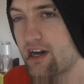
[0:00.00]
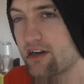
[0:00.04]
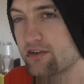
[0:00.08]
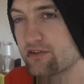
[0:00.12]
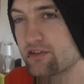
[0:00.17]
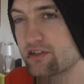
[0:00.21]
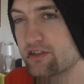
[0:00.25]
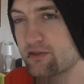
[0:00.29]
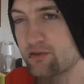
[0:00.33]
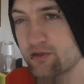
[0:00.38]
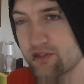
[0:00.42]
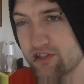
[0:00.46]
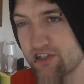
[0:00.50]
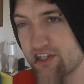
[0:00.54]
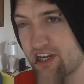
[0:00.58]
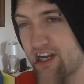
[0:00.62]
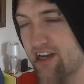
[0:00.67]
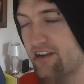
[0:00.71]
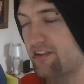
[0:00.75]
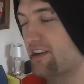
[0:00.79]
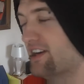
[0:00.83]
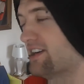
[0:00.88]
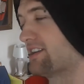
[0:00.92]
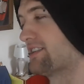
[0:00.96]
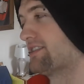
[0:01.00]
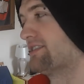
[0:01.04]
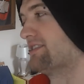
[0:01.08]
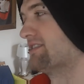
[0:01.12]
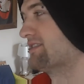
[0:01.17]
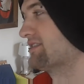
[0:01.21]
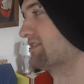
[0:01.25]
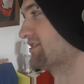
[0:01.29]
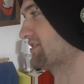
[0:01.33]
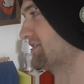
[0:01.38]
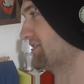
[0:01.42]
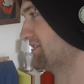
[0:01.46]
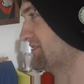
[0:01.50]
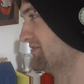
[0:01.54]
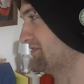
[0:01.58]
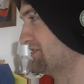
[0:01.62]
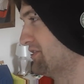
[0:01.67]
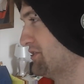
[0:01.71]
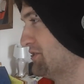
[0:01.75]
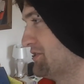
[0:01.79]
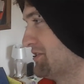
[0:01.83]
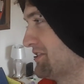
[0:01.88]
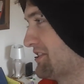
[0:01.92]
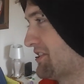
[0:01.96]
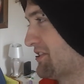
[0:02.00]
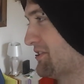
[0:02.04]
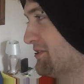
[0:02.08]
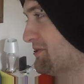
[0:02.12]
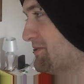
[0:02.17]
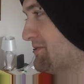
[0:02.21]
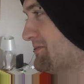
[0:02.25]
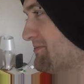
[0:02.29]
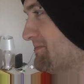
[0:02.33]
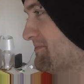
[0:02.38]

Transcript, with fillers: how to do a Janner accent. totally go.